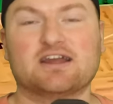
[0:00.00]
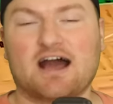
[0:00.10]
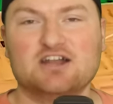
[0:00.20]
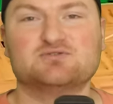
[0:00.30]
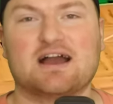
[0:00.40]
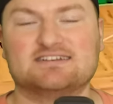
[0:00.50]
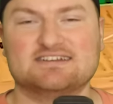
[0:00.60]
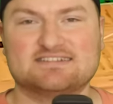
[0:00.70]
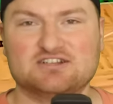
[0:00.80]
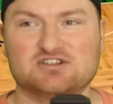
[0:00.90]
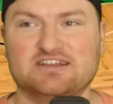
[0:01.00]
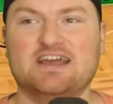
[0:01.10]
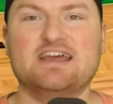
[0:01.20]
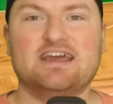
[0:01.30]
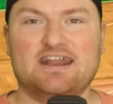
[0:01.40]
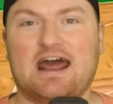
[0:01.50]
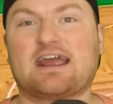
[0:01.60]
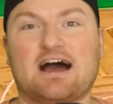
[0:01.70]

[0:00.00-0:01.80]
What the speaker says: contract, essentially. And that